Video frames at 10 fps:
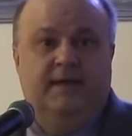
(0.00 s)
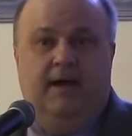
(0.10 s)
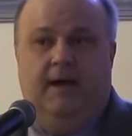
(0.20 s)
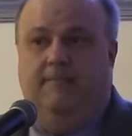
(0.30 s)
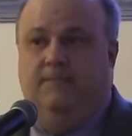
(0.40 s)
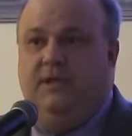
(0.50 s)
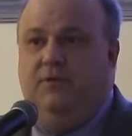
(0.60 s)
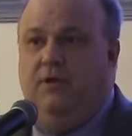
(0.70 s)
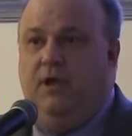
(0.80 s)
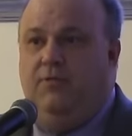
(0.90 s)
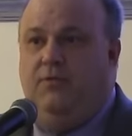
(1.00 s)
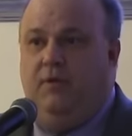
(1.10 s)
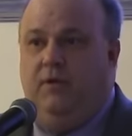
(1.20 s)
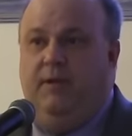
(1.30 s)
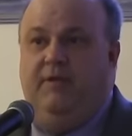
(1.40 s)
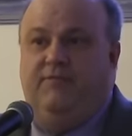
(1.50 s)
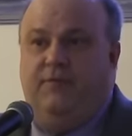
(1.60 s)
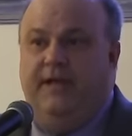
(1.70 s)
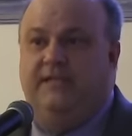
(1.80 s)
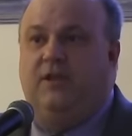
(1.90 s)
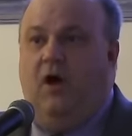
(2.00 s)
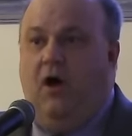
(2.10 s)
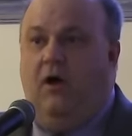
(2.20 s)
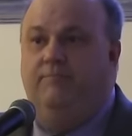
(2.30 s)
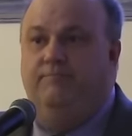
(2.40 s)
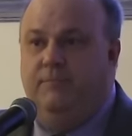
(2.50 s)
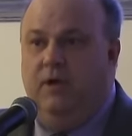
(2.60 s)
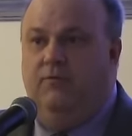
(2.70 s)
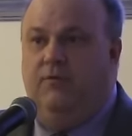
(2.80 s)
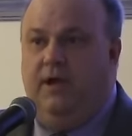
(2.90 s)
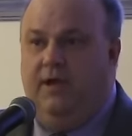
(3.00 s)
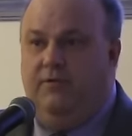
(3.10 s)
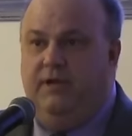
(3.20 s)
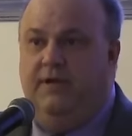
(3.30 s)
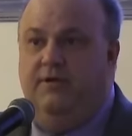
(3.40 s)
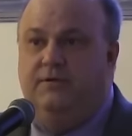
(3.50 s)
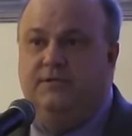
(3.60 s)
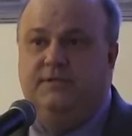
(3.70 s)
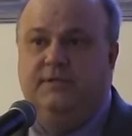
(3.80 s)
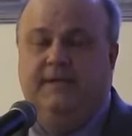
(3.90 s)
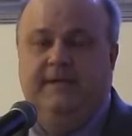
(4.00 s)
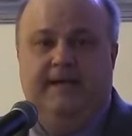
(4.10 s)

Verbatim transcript: Um, so you go through a little bit of freeze thaw over 100 years.